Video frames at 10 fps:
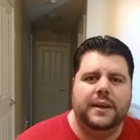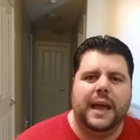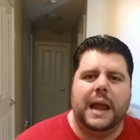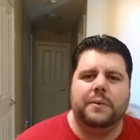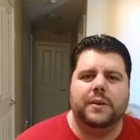
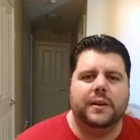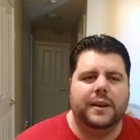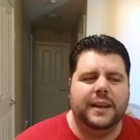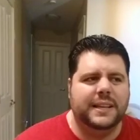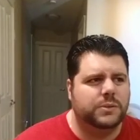and
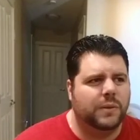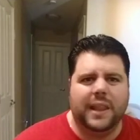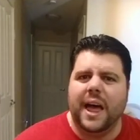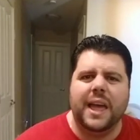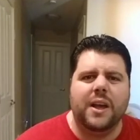is
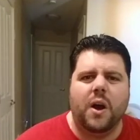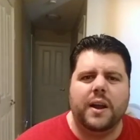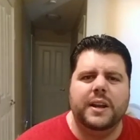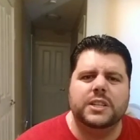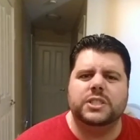relying
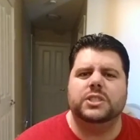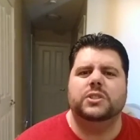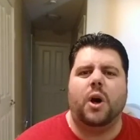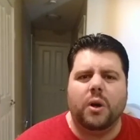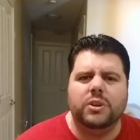on
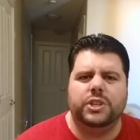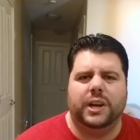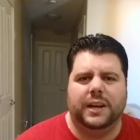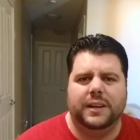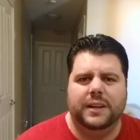nostalgia